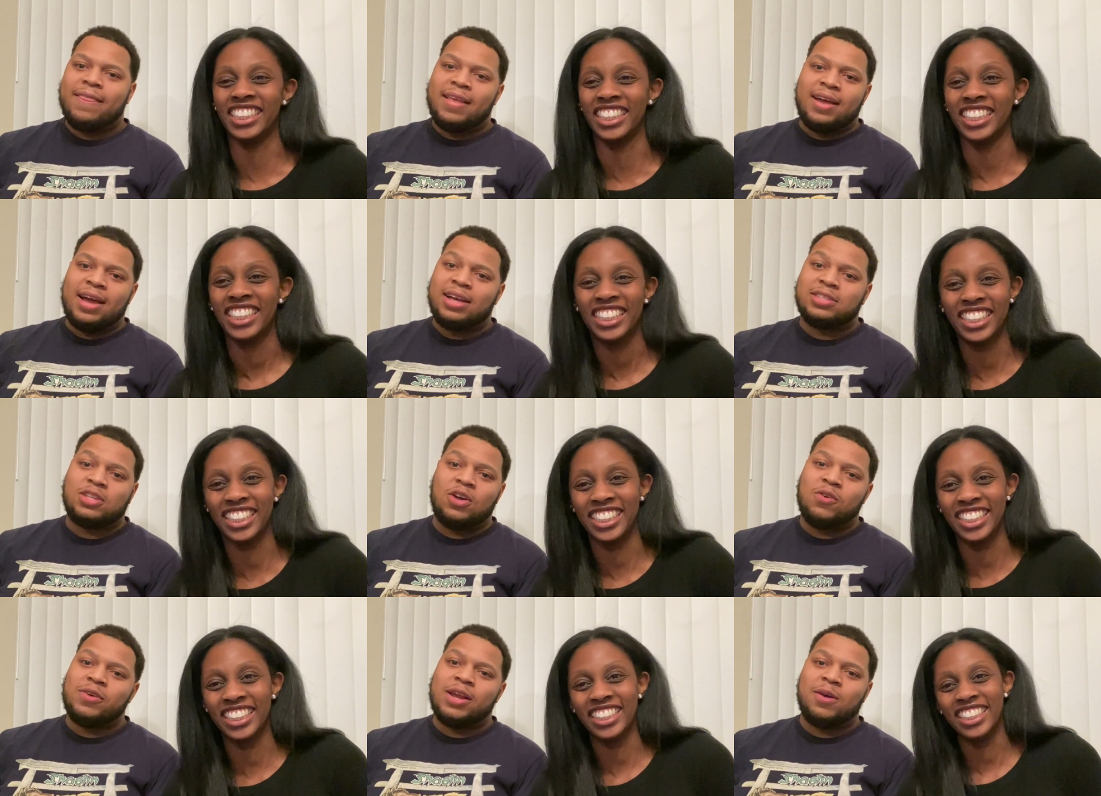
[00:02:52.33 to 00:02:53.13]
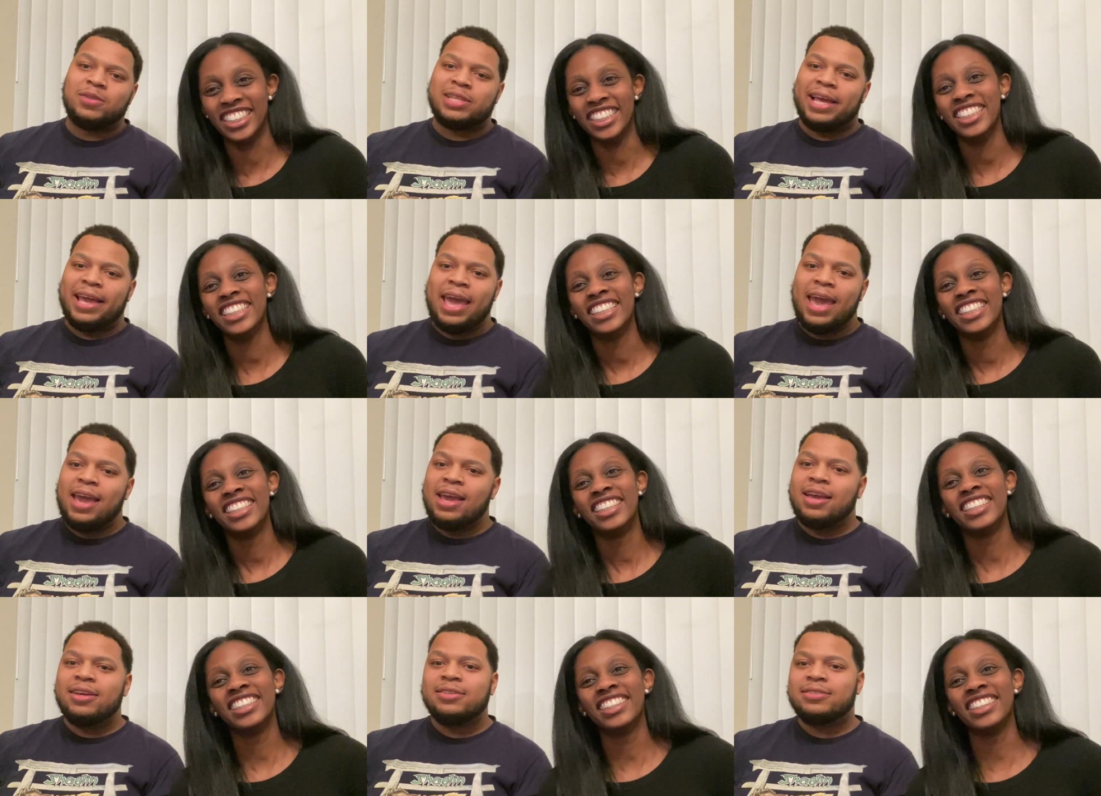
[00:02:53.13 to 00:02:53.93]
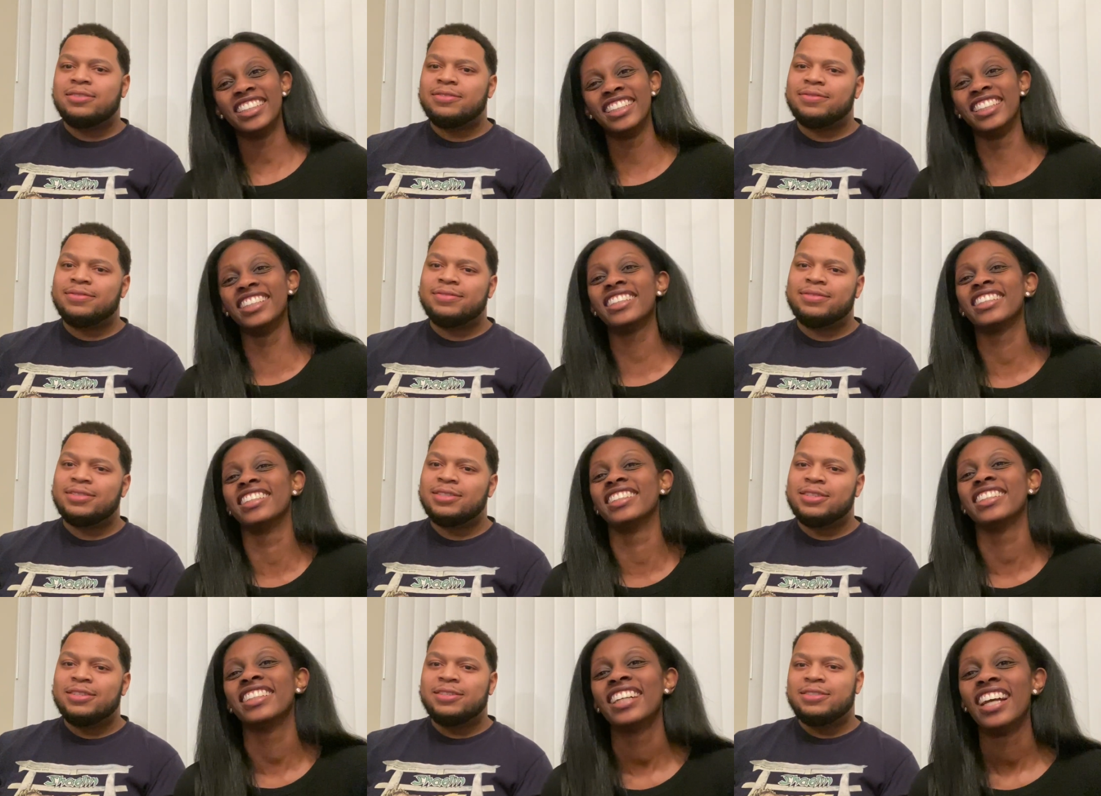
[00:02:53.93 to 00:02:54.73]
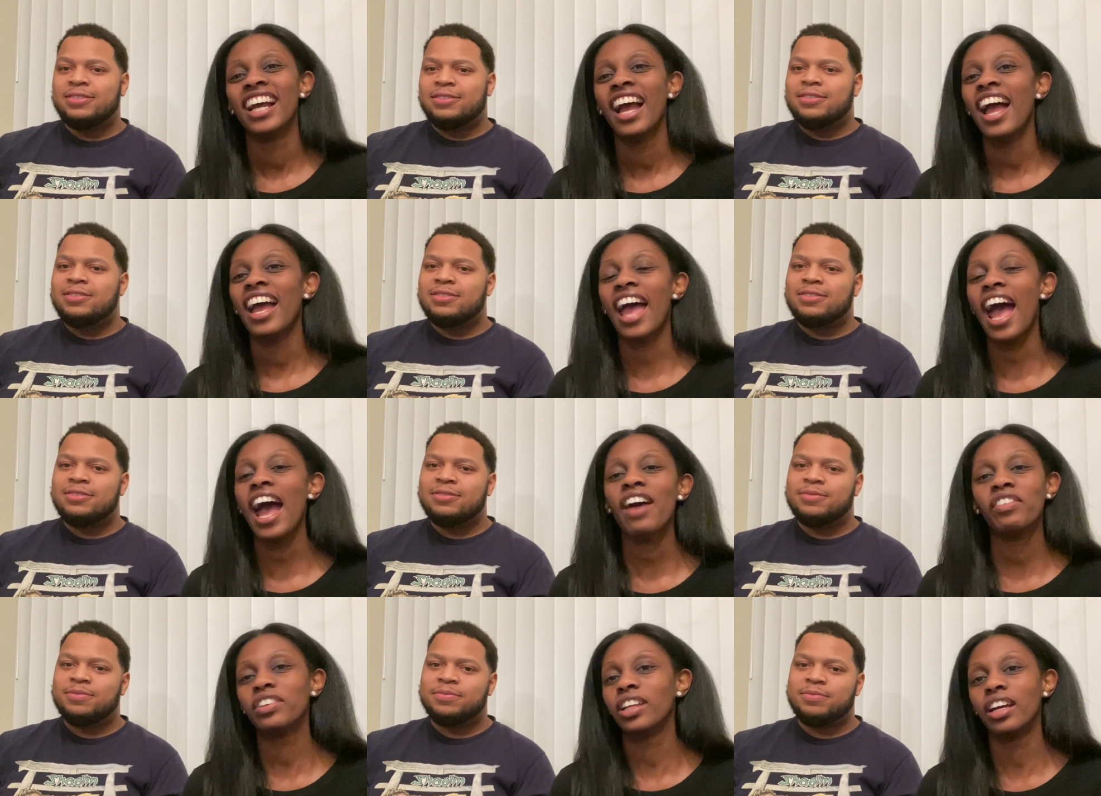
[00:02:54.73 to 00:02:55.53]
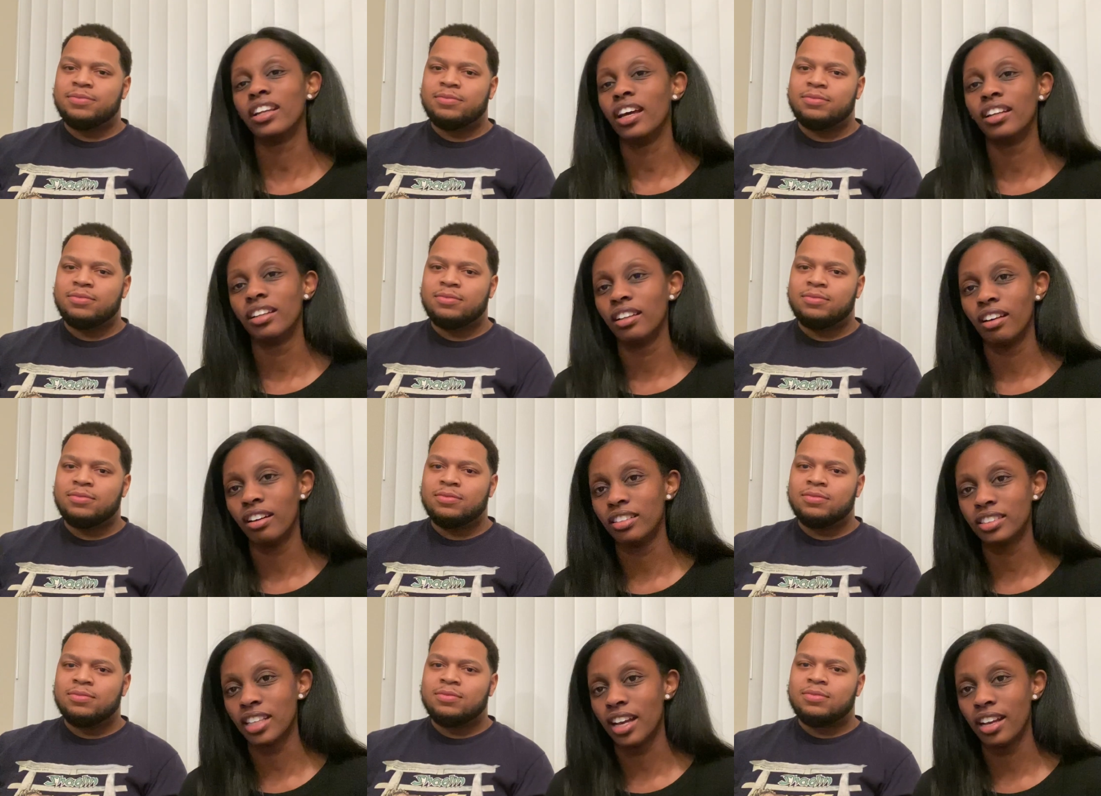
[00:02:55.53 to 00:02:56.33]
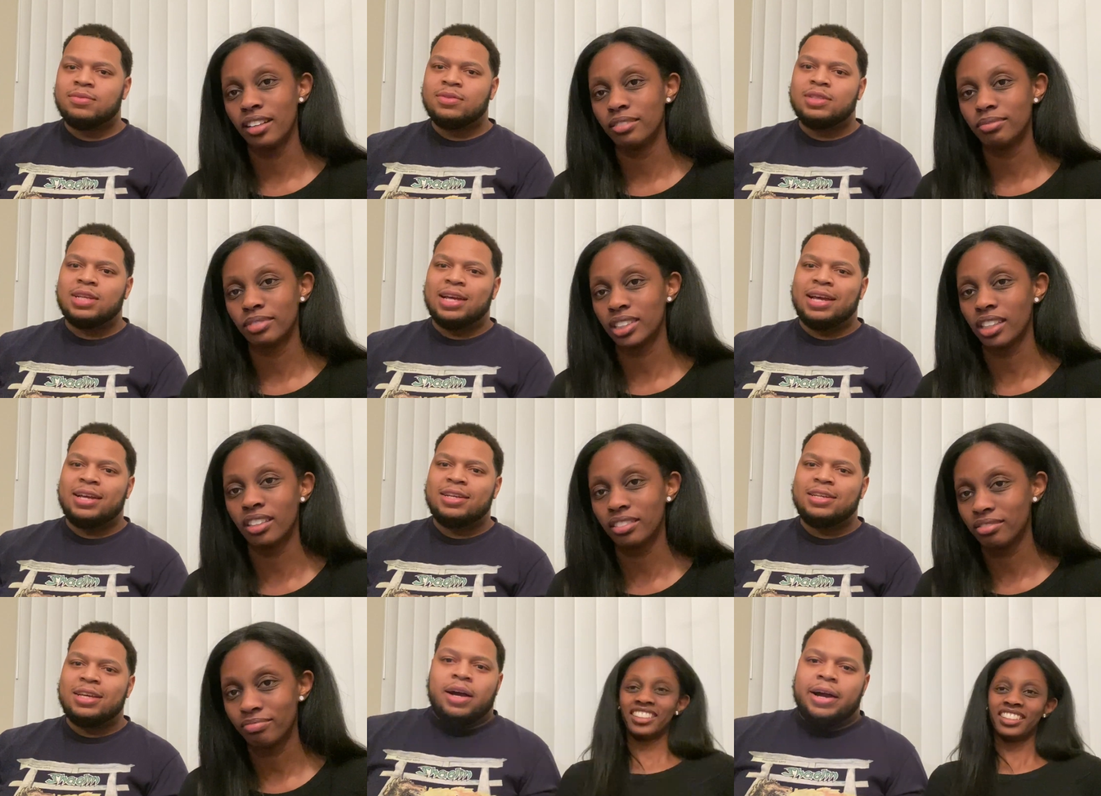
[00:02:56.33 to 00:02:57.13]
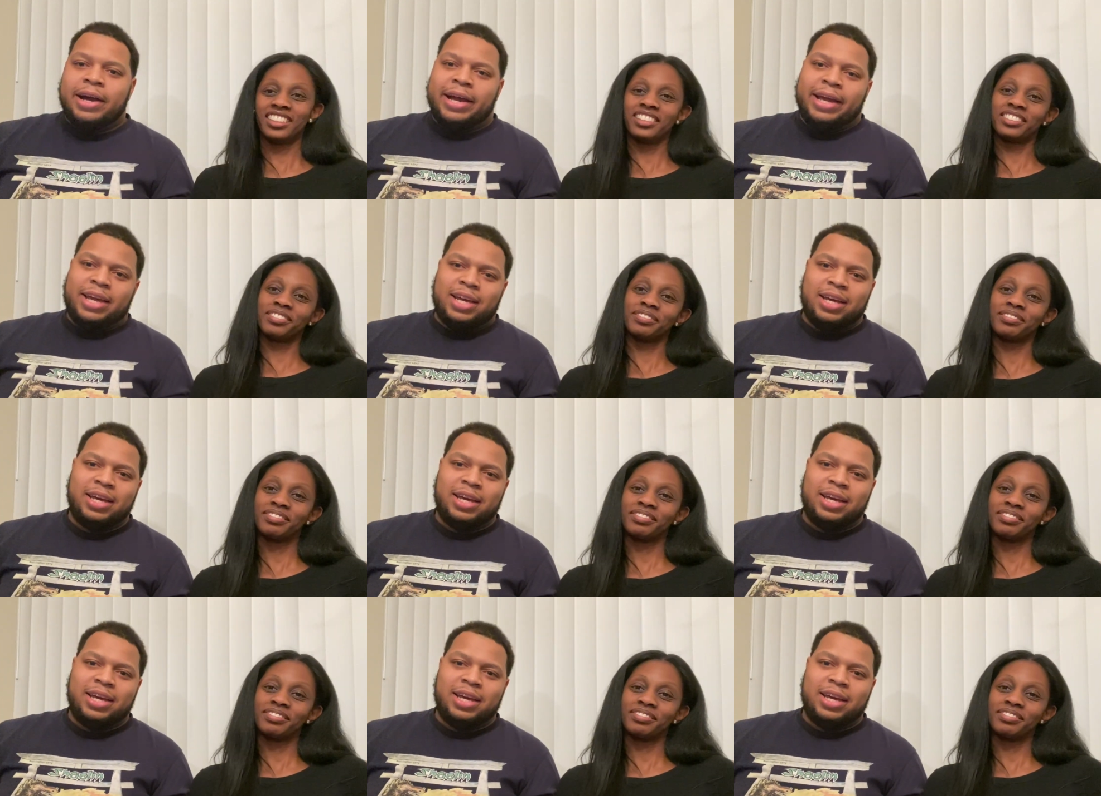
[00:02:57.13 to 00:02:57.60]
Speaker 1: I stole when I was like eight.
Speaker 2: I haven't done that in a long time, so.
Speaker 1: All right.